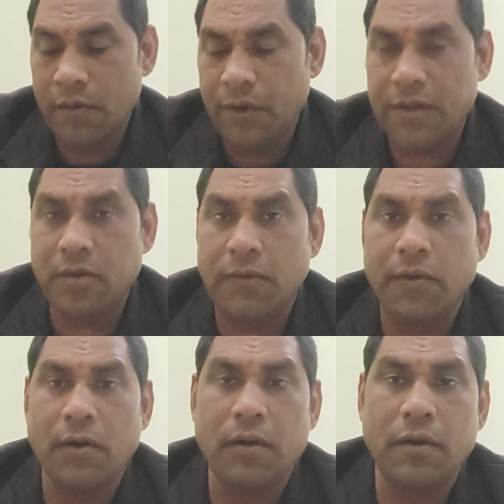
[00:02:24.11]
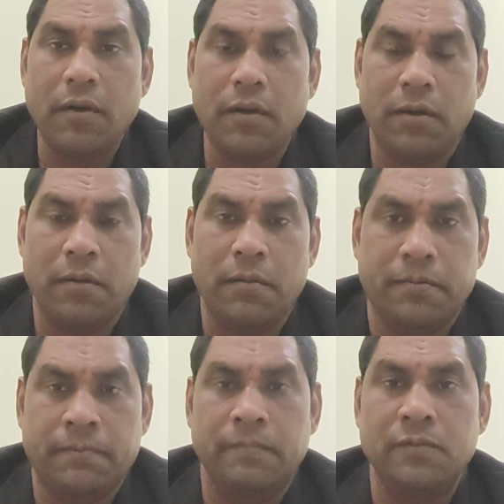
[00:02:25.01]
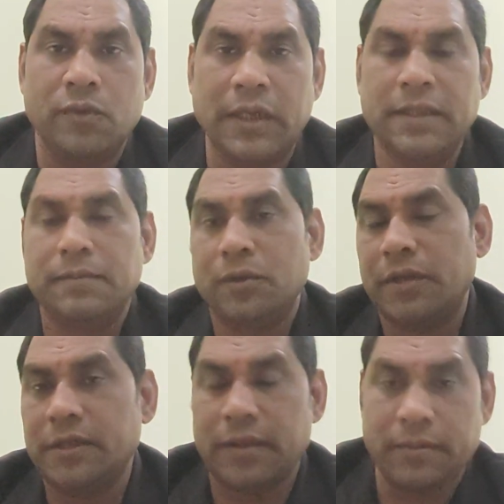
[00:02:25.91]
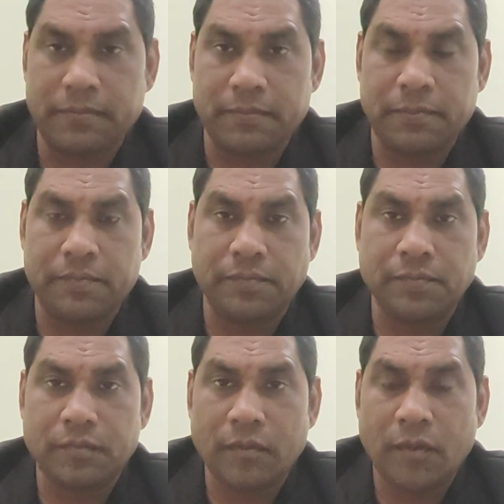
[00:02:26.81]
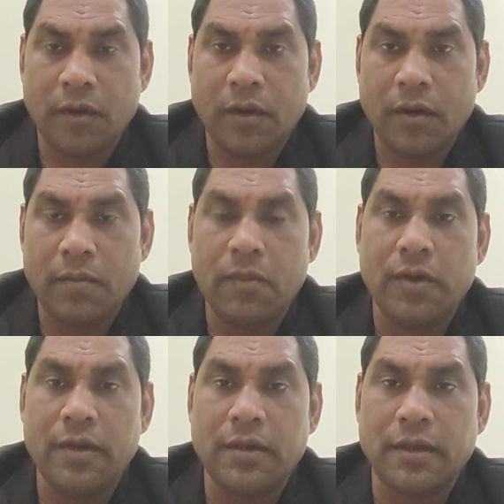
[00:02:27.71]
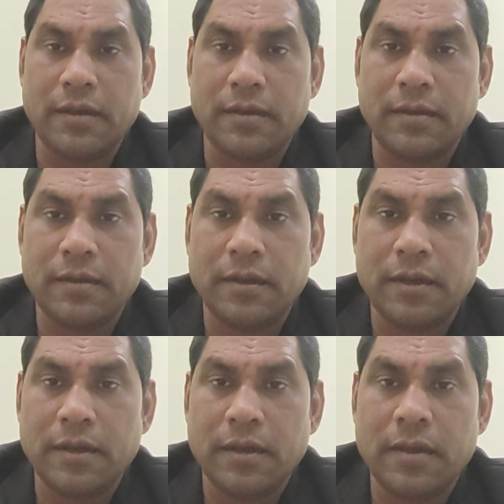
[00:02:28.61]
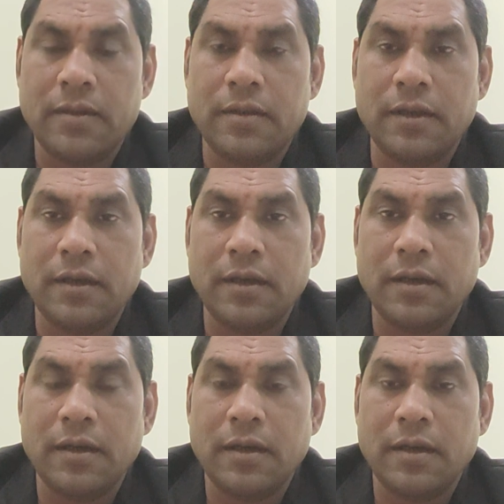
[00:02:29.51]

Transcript: First of all, what is mutation? Mutation is the